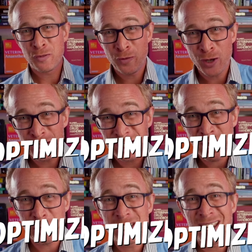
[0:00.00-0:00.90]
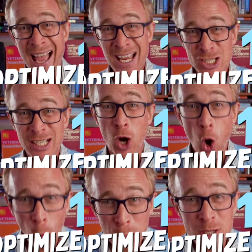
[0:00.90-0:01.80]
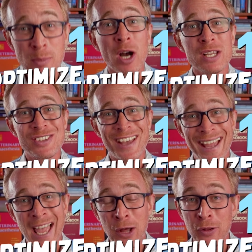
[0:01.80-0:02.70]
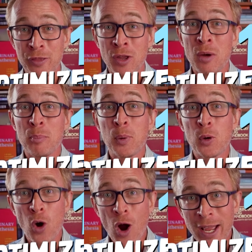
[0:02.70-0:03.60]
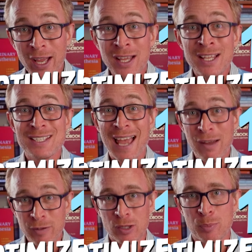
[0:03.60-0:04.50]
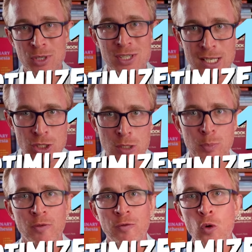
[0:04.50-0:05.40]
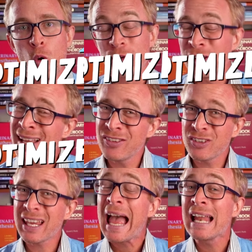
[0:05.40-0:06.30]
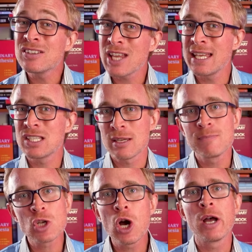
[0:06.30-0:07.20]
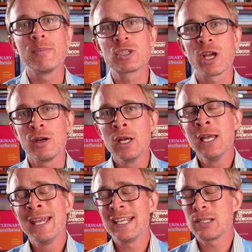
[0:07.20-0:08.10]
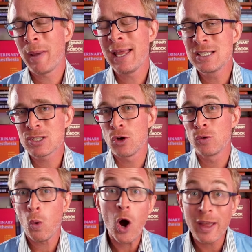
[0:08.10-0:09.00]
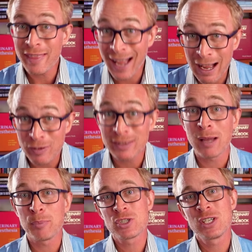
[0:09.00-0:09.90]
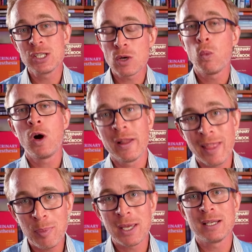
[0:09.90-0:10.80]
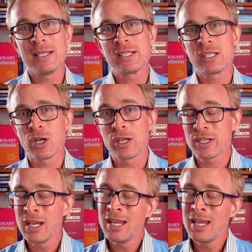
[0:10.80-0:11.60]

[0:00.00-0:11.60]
first step is to actually optimize their health prior to having the procedures performed, and this can take some time, so it depends on why they're having that procedure, why they're being anesthetized,